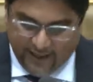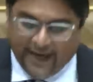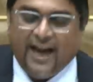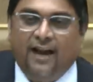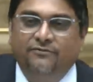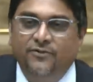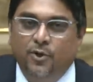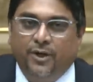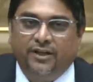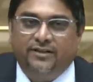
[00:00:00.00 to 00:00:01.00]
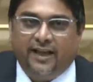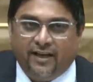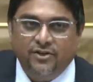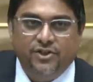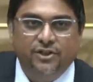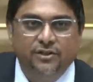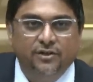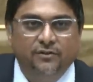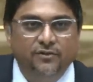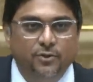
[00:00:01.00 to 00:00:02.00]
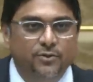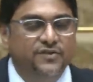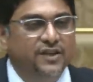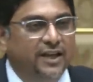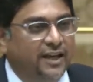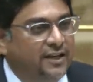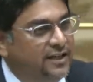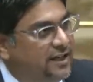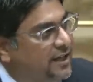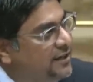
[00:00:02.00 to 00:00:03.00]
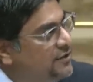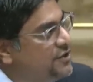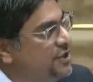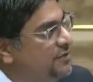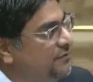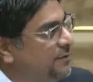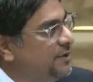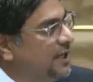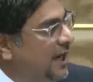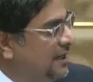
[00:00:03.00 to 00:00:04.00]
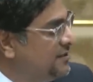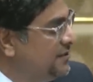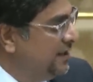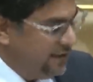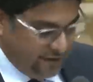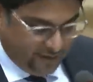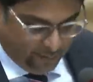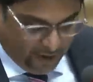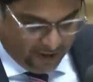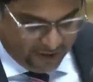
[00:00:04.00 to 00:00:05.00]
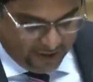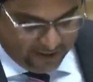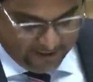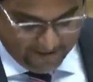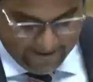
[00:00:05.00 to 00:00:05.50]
They have no intention of using any energy from the gas to energy project.